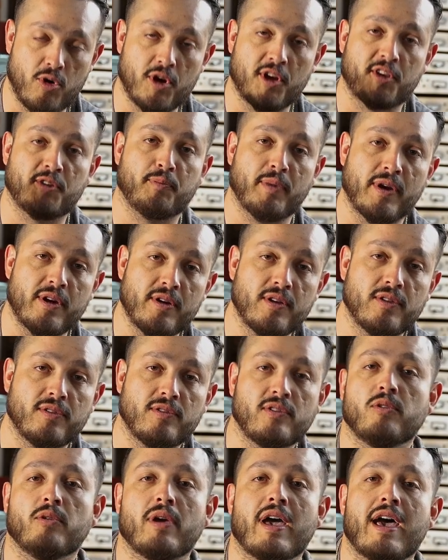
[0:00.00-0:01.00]
experience
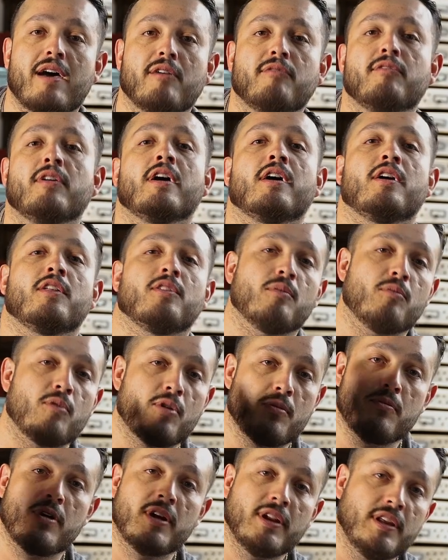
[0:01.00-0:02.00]
you have, the more
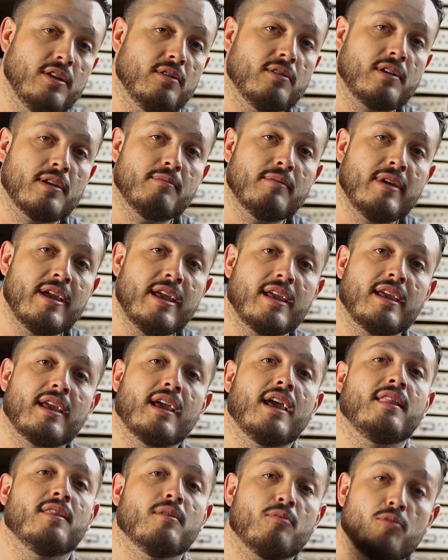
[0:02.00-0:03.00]
money you can make,
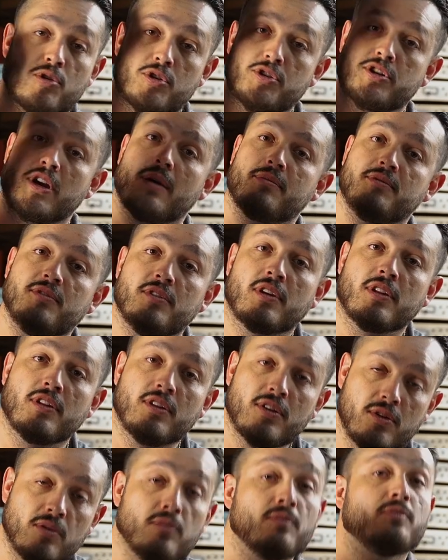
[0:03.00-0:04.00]
and the more jobs you can
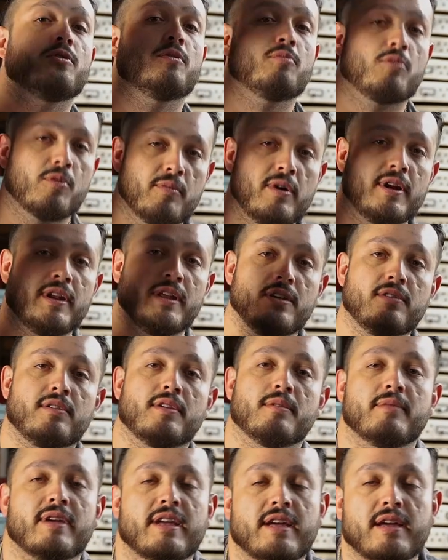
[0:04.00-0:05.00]
do, the more money you
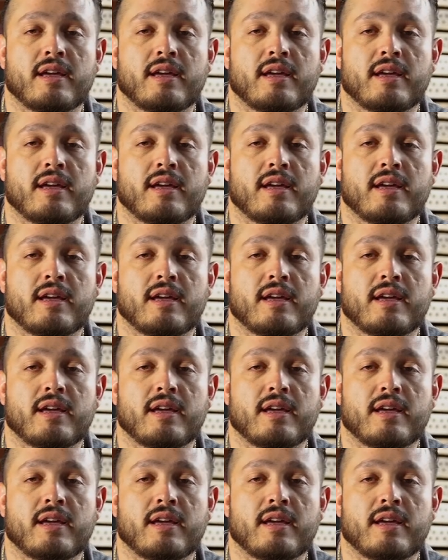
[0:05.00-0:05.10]
can make.